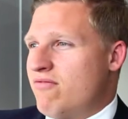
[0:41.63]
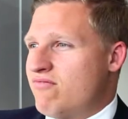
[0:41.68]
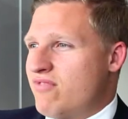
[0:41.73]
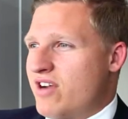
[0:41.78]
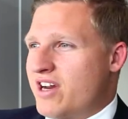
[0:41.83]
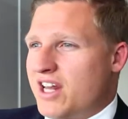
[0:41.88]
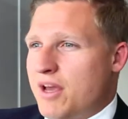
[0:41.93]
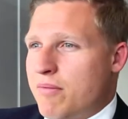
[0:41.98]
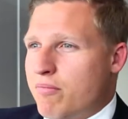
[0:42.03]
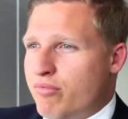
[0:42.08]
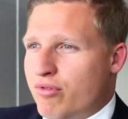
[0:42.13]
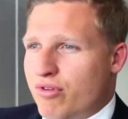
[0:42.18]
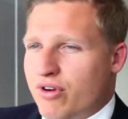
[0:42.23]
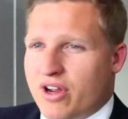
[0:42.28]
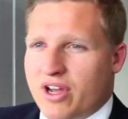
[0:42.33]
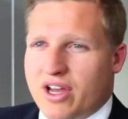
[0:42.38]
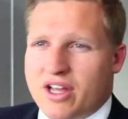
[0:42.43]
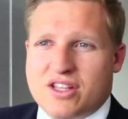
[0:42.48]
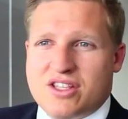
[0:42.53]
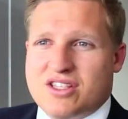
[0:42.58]
Red
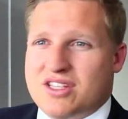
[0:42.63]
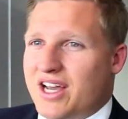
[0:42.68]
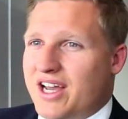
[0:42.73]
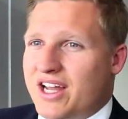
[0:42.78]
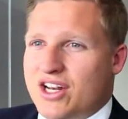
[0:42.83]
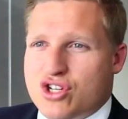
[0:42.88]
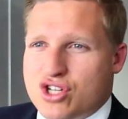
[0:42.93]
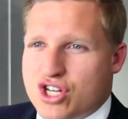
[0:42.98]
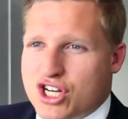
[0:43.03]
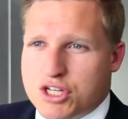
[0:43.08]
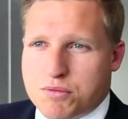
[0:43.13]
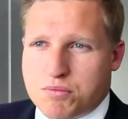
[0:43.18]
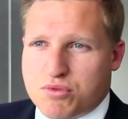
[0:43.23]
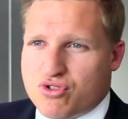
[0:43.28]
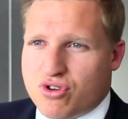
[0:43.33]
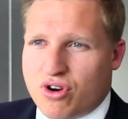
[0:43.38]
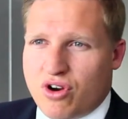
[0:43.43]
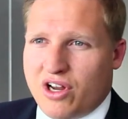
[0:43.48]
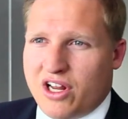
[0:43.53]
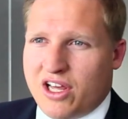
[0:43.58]
Emperor, Tangiers
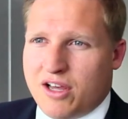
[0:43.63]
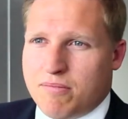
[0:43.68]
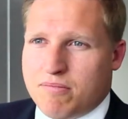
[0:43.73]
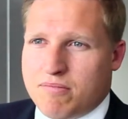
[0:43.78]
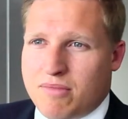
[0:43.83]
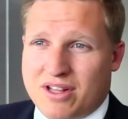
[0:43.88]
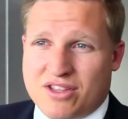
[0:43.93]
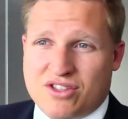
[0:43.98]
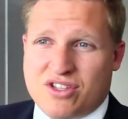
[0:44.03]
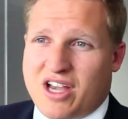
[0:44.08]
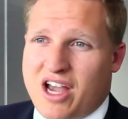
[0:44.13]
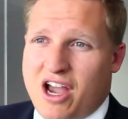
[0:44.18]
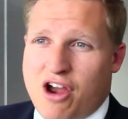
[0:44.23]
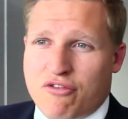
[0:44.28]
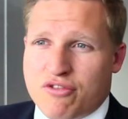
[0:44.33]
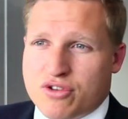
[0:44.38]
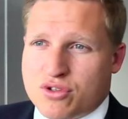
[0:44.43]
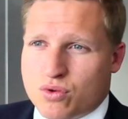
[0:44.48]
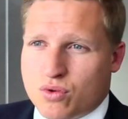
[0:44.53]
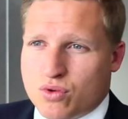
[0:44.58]
Petroleum and
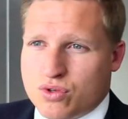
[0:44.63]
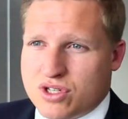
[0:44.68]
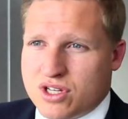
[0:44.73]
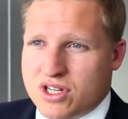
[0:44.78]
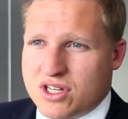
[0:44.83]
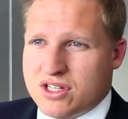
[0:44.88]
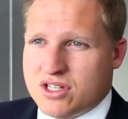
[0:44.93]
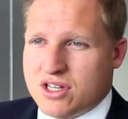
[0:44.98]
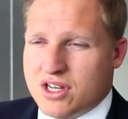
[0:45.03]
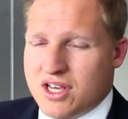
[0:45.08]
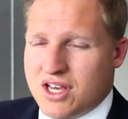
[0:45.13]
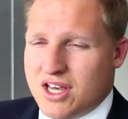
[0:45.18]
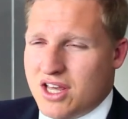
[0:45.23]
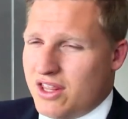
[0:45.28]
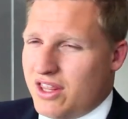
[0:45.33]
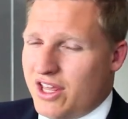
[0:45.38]
Tower Resources,